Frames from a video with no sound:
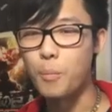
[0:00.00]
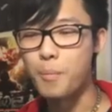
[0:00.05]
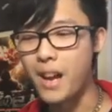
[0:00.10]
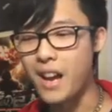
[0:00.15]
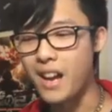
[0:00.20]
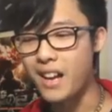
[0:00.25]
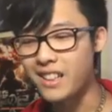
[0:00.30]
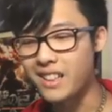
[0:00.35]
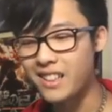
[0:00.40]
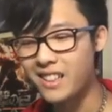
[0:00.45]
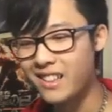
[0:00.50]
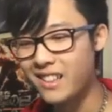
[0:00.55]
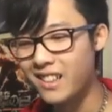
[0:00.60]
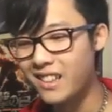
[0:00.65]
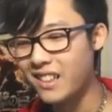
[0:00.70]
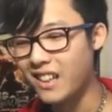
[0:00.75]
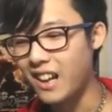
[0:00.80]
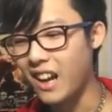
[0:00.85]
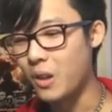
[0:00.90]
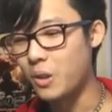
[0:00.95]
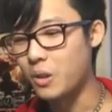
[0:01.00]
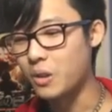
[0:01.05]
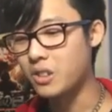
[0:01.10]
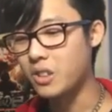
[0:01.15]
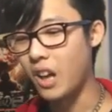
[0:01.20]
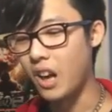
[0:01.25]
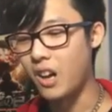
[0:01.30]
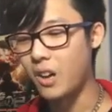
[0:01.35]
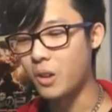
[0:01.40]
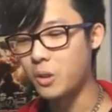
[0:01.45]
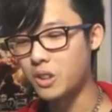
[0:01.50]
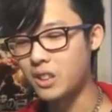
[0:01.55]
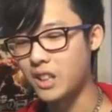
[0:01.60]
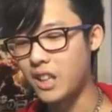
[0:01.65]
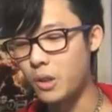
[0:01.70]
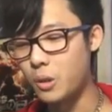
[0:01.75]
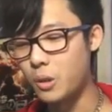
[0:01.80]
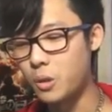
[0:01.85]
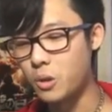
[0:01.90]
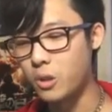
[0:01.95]
or Mac. Aquos
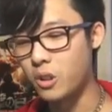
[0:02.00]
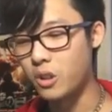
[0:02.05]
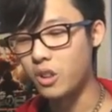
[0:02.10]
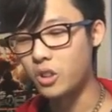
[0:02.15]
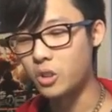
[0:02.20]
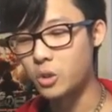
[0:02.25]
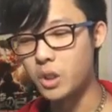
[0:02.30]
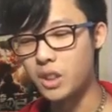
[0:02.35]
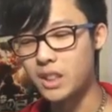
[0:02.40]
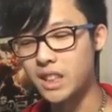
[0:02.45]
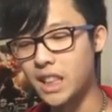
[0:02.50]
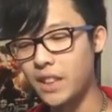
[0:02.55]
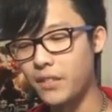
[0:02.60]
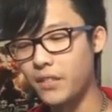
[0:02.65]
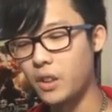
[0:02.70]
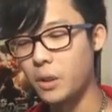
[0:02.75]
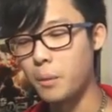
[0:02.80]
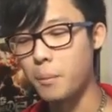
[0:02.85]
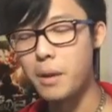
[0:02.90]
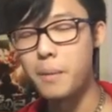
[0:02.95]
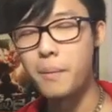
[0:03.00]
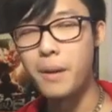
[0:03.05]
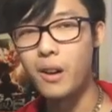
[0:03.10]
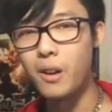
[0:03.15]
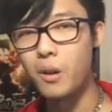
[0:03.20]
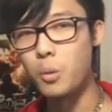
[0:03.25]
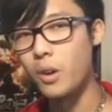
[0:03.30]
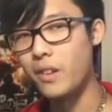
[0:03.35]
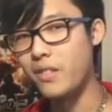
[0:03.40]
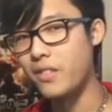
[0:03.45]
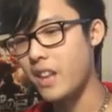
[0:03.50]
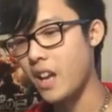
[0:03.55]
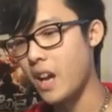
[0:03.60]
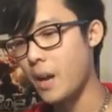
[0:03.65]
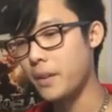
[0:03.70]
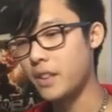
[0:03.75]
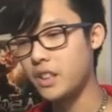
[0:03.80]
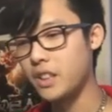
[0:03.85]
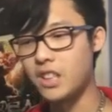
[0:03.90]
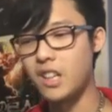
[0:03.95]
Howlkor Ultra 700 beat power, 1
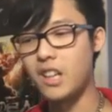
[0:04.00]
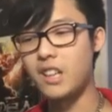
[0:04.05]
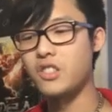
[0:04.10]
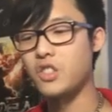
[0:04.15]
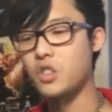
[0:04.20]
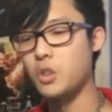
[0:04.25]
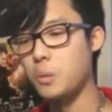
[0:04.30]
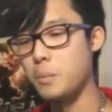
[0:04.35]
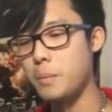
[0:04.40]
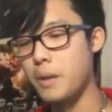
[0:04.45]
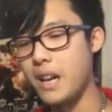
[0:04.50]
damage, not too